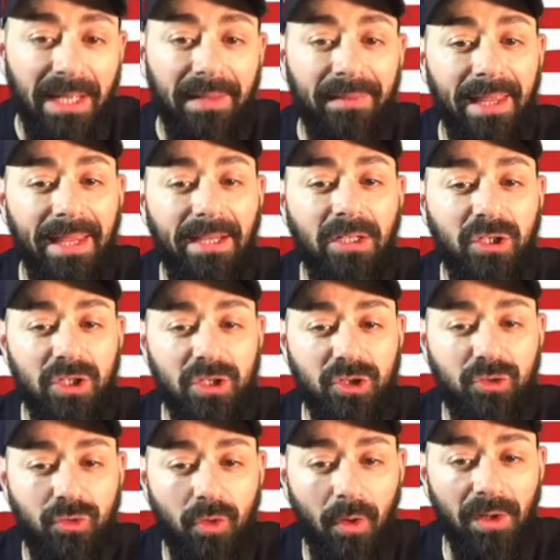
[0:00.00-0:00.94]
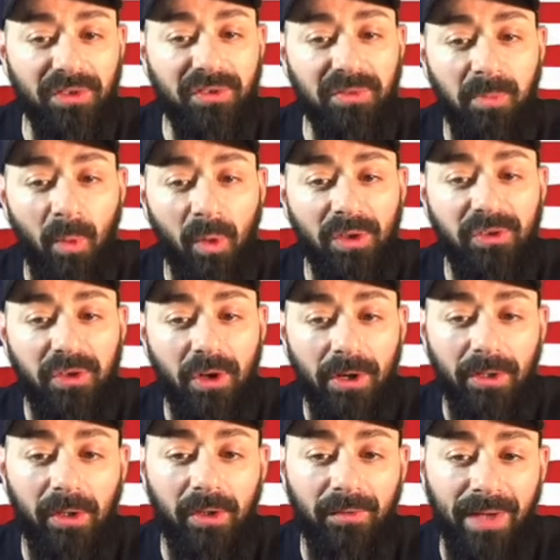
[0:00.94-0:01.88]
they could just draw a small
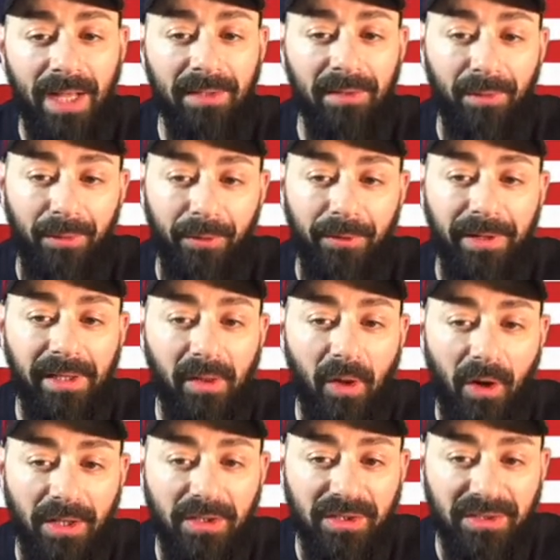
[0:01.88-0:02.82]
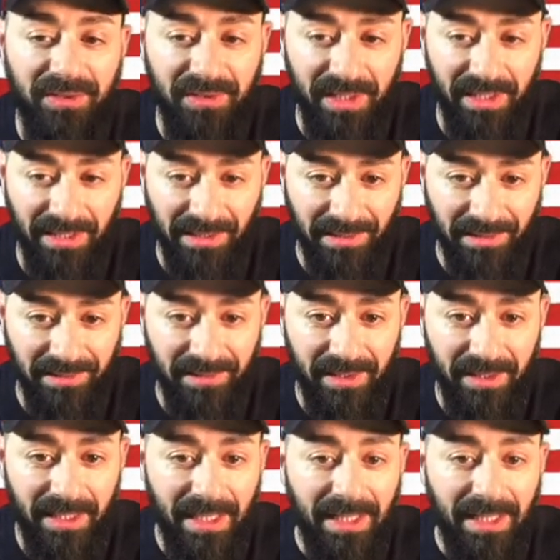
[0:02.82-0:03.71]
circle around the 30 largest cities,